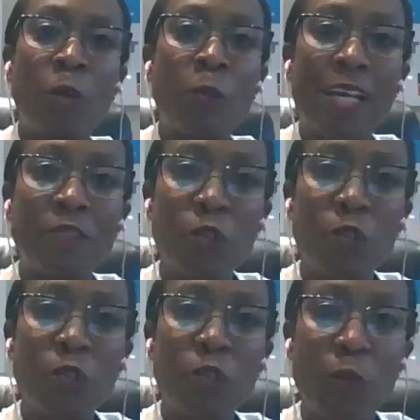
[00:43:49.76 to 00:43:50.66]
well, we have
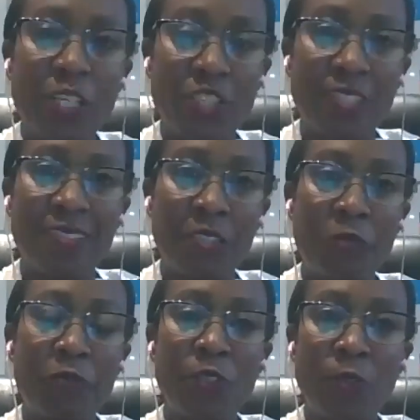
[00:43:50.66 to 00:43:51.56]
two questions, and the
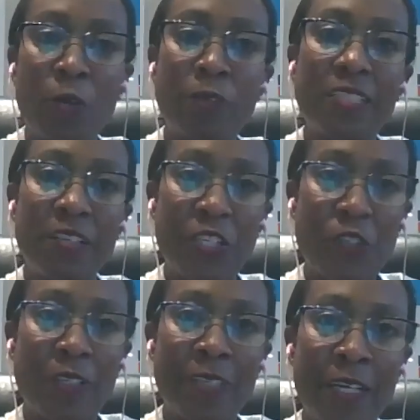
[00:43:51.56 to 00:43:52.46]
first one I want to touch
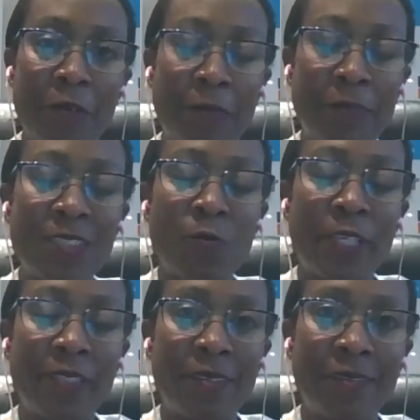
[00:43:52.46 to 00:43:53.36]
on, this
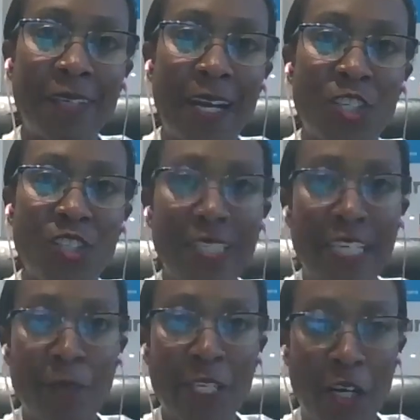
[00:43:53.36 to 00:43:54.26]
one actually
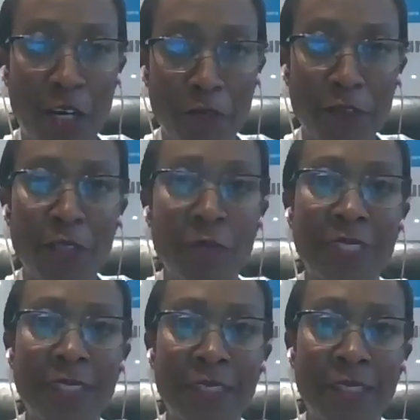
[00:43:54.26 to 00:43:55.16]
came in after,
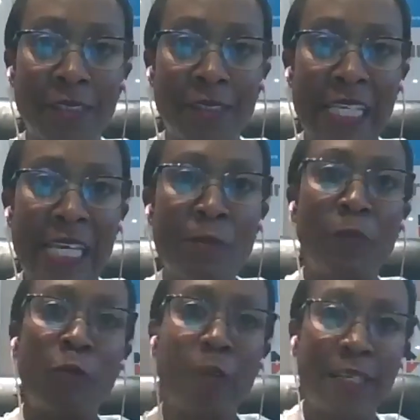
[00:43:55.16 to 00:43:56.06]
but it came
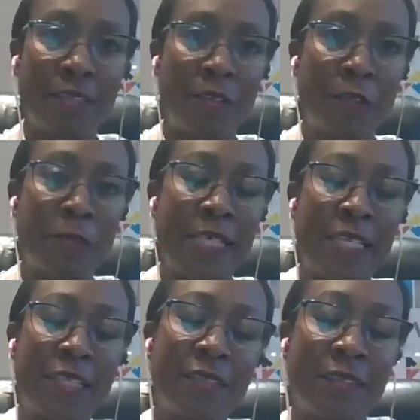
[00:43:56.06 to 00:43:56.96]
up when
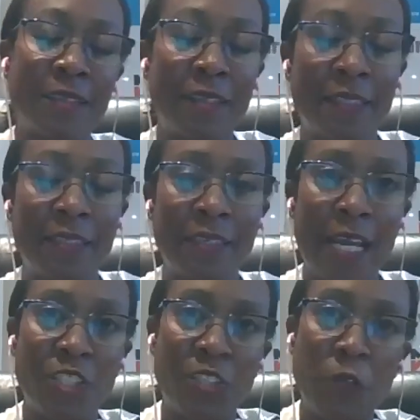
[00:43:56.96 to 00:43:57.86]
Elena and
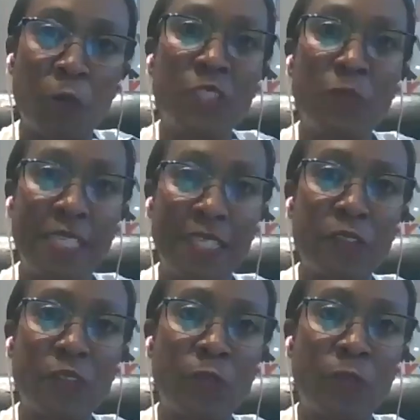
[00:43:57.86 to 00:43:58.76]
Aaisha were speaking.
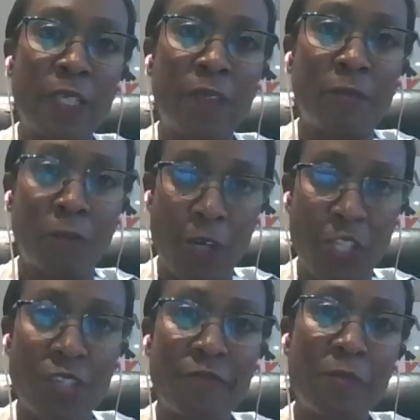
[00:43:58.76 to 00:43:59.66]
So the
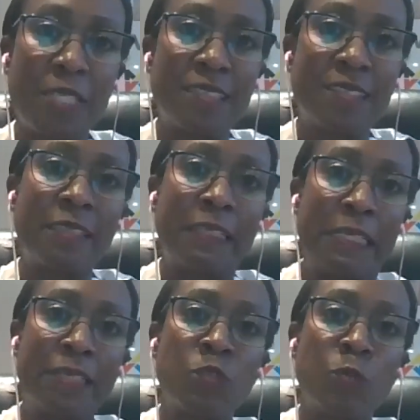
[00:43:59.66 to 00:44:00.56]
question from Lisa
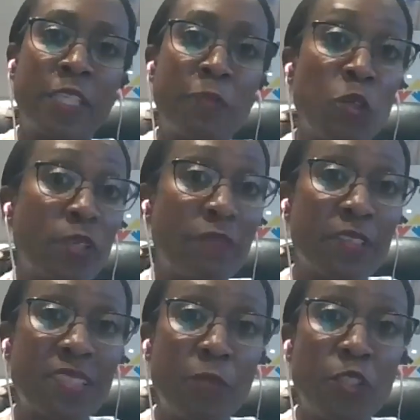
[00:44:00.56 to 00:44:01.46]
is, would it be okay for
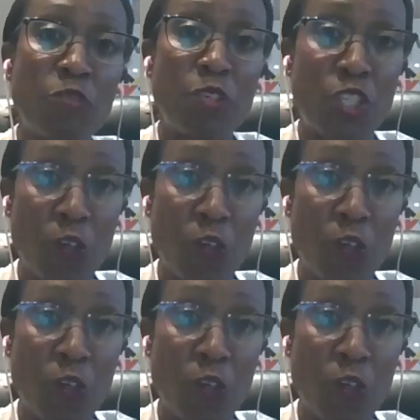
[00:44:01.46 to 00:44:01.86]
someone to reach